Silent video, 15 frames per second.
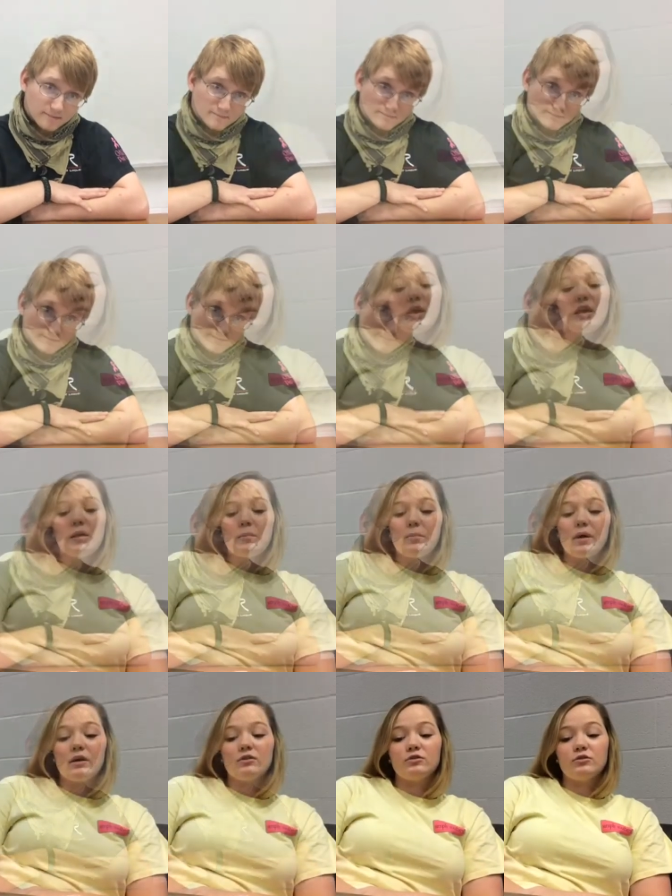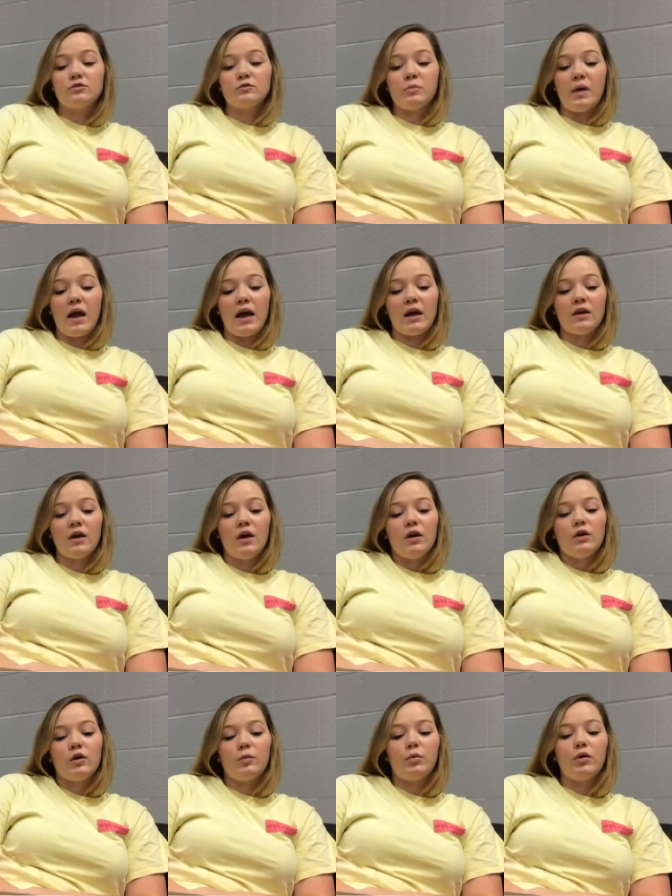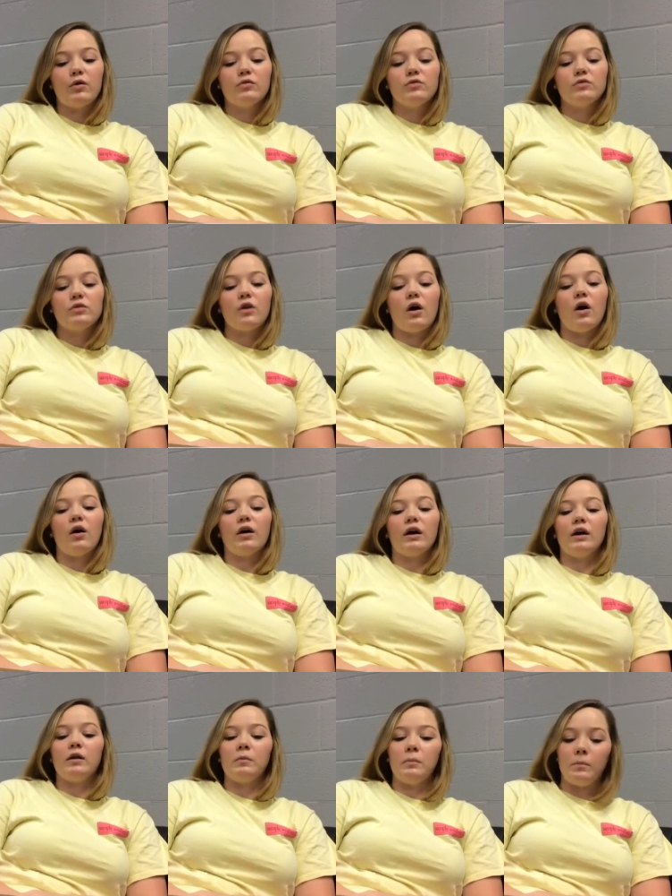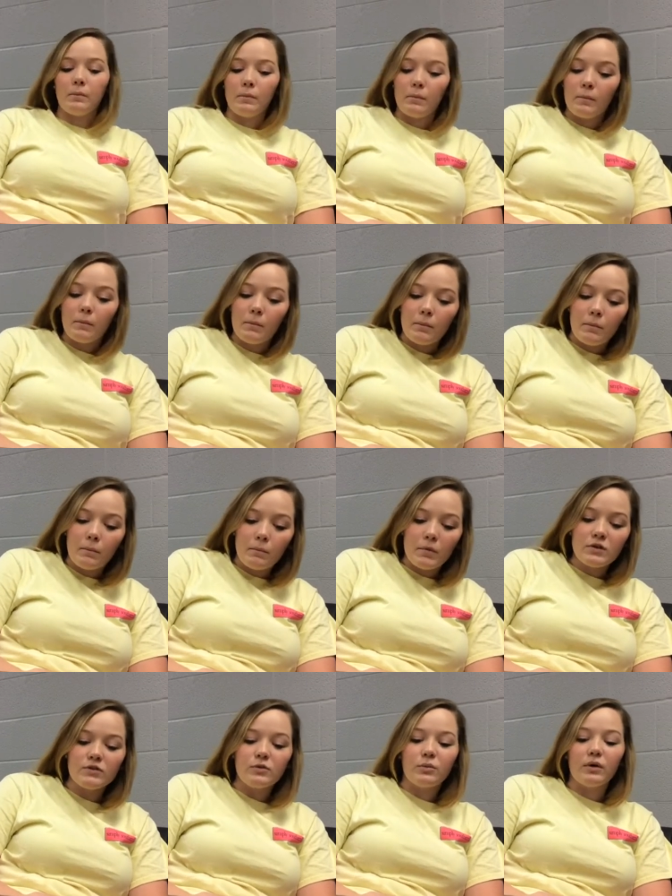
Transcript: You had makeup pictures made. Your proofs are in Mr.